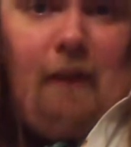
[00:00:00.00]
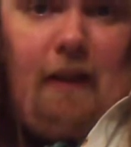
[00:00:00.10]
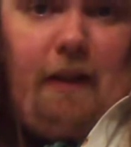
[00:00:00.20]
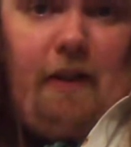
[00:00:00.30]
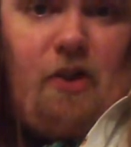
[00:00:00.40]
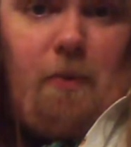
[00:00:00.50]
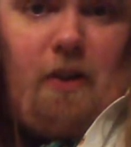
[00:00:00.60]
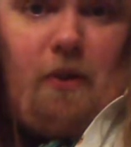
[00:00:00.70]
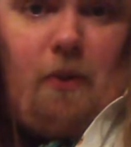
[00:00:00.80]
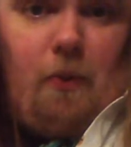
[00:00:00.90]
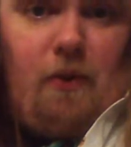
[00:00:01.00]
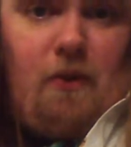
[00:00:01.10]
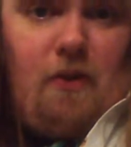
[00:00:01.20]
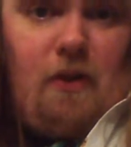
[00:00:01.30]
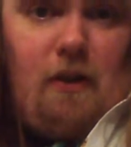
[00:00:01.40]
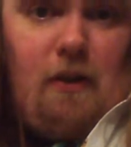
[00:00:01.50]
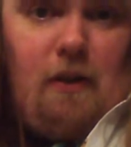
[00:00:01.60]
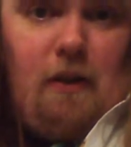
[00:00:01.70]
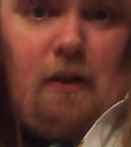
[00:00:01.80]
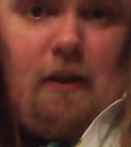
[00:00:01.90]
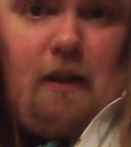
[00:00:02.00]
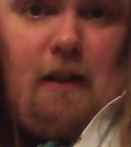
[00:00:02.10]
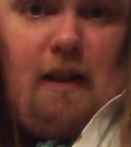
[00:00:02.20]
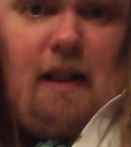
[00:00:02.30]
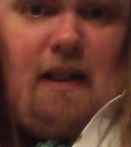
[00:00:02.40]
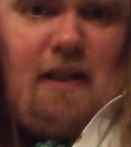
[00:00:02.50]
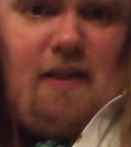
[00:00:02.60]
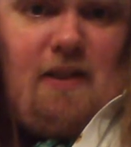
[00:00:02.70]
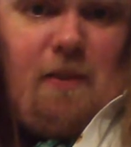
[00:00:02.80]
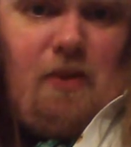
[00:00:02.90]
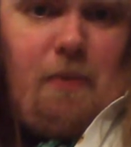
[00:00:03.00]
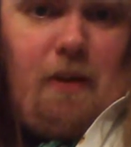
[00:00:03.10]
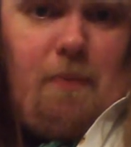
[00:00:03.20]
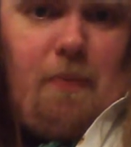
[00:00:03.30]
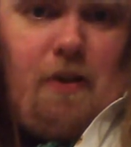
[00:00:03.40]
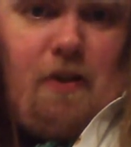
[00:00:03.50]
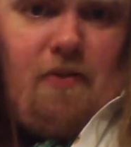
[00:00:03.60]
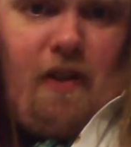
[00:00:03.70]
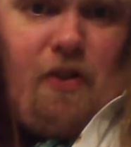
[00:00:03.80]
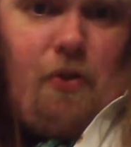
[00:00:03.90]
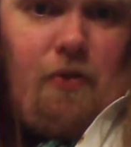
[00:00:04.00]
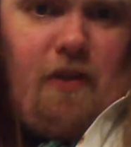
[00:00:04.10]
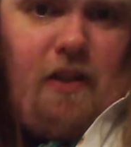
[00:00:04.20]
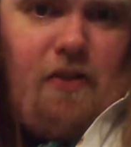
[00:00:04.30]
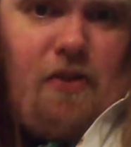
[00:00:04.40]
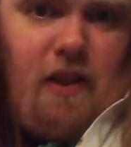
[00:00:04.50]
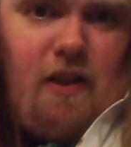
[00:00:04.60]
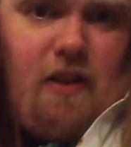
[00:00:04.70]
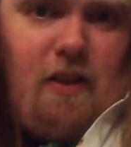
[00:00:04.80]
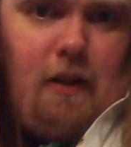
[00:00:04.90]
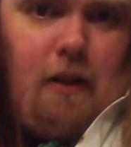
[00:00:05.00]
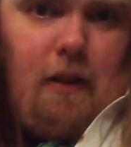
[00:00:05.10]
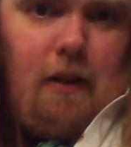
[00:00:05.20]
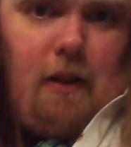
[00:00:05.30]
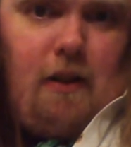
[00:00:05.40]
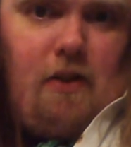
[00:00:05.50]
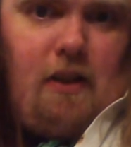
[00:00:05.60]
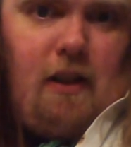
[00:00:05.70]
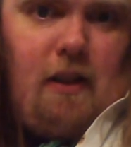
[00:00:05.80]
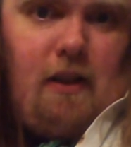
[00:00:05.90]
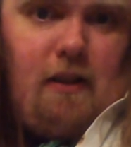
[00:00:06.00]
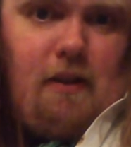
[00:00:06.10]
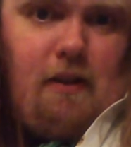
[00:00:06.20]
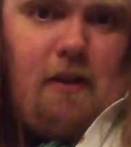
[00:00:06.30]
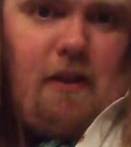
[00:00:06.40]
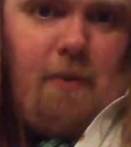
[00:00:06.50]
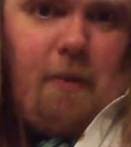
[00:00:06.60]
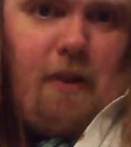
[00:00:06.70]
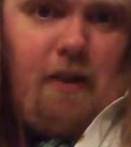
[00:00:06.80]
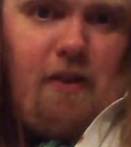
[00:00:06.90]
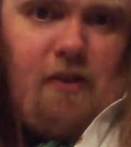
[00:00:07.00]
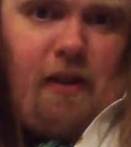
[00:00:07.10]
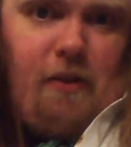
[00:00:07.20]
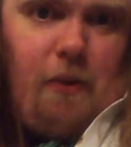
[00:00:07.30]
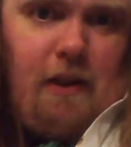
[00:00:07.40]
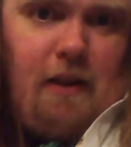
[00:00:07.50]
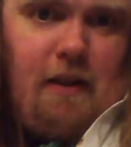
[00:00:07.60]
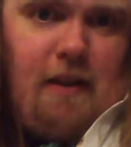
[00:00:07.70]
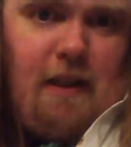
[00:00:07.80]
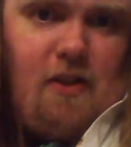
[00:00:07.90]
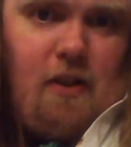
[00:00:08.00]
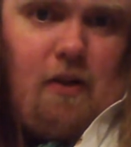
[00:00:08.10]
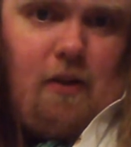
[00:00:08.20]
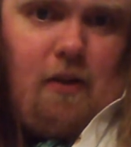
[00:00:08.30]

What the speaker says: in some of the other ones, yeah, there seems to be facial features in her skirt, like there seem to be eyes around where her knees are.